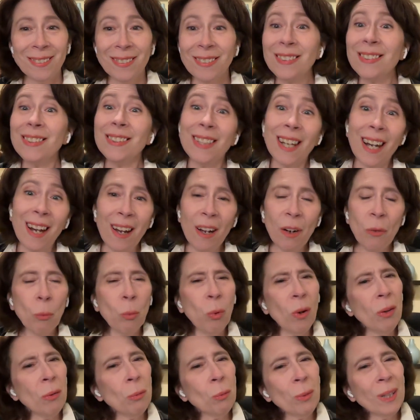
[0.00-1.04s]
yeah,
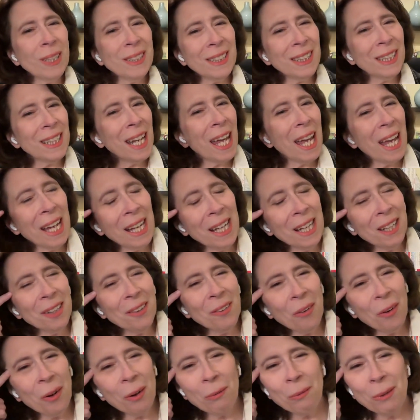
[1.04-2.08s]
well, was it 8
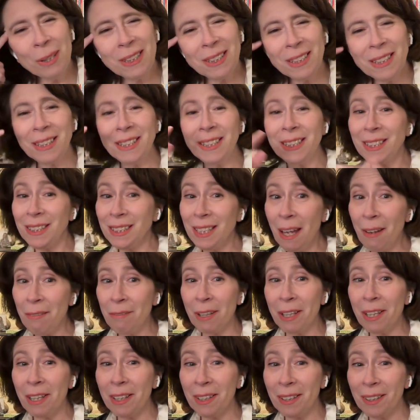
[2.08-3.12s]
or was it
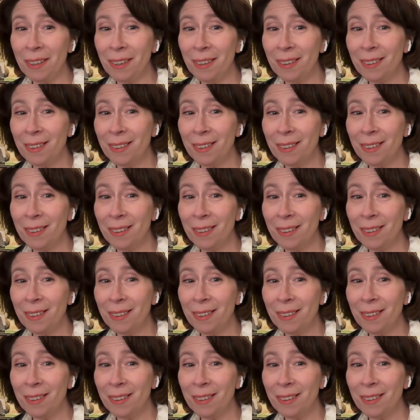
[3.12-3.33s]
7?